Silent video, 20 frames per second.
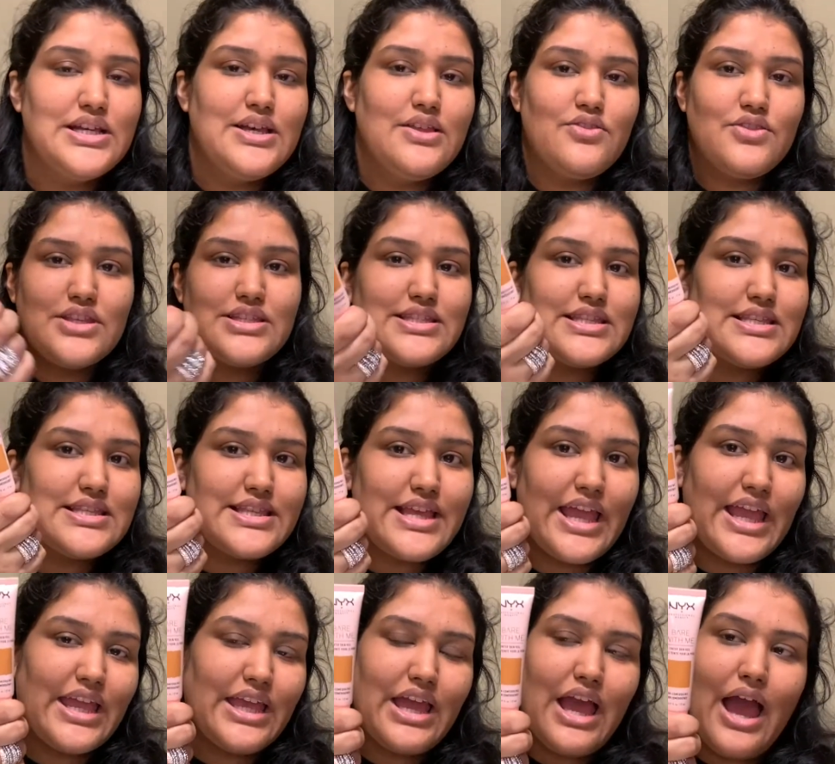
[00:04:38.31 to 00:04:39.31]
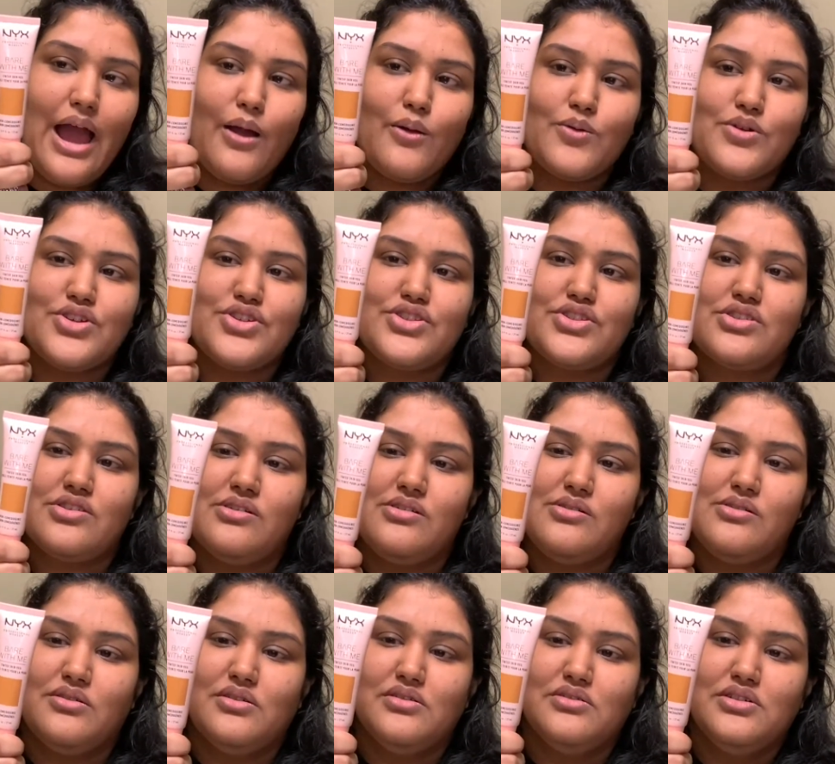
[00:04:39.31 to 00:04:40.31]
This is 8 hours,
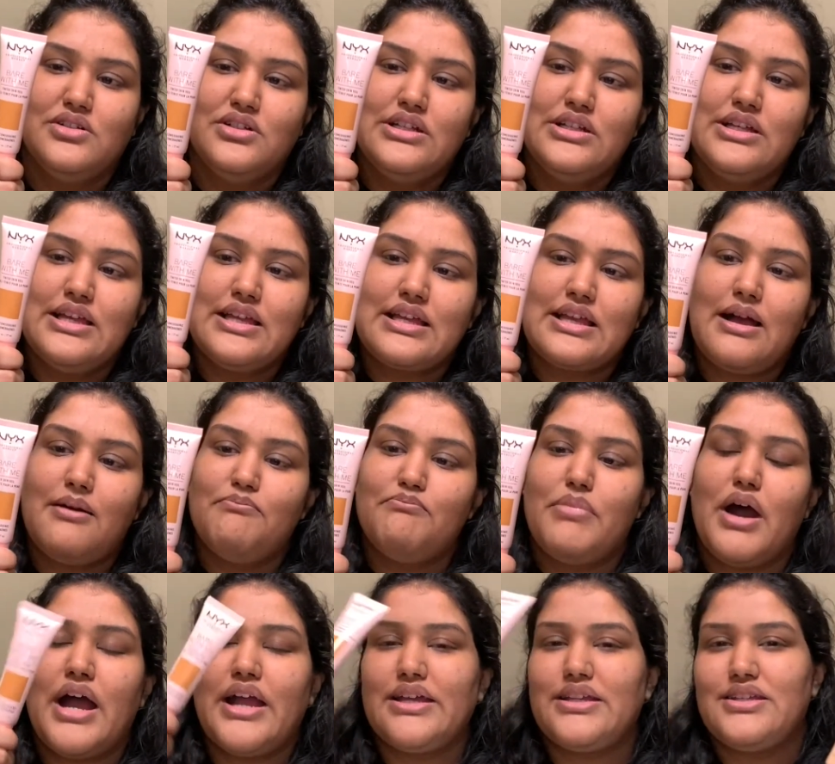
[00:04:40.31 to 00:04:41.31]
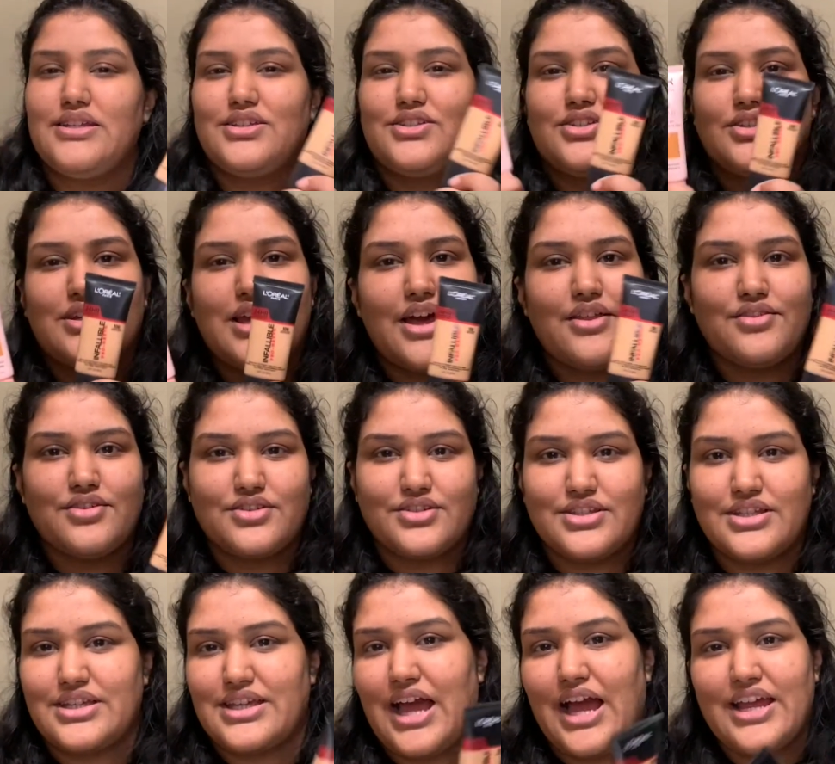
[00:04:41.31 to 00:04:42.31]
so combined together they
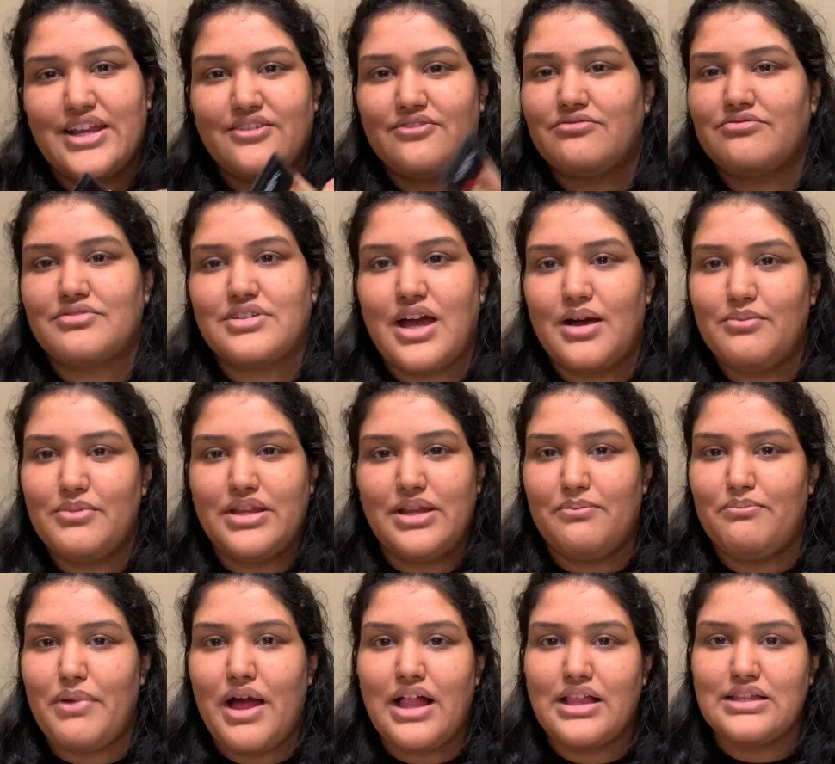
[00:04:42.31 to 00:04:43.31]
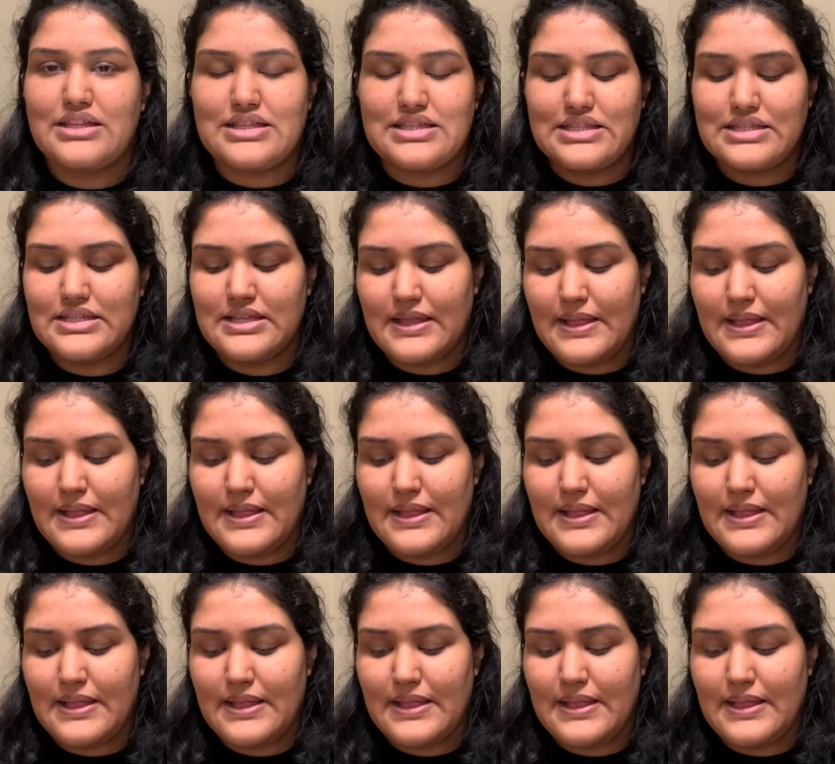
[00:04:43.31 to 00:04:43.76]
kind of come in a balance.